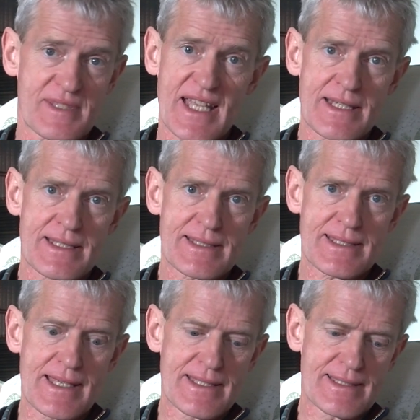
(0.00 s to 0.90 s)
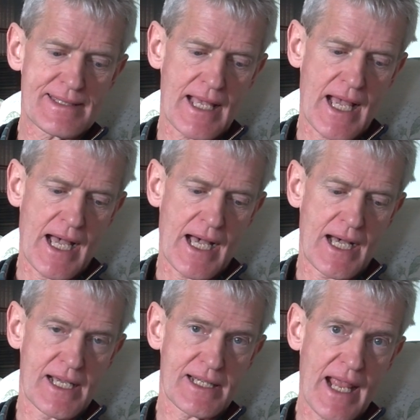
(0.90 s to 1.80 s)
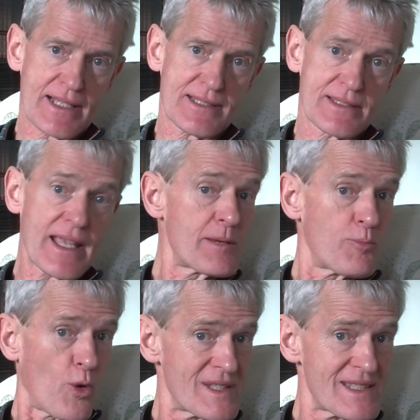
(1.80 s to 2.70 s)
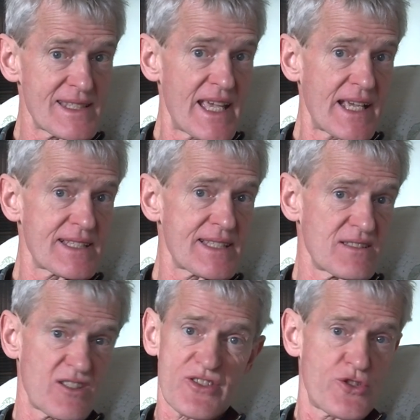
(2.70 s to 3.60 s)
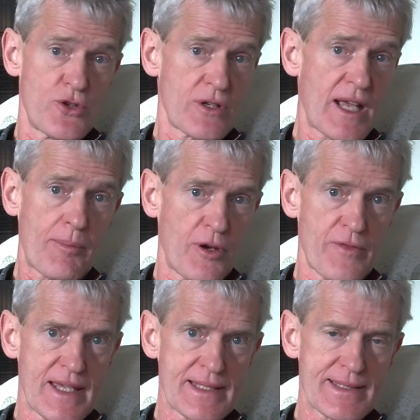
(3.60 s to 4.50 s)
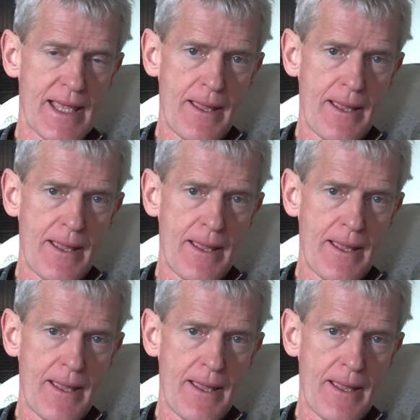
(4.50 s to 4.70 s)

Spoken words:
sentences, at exercise 8.6, I'll just do a couple of these.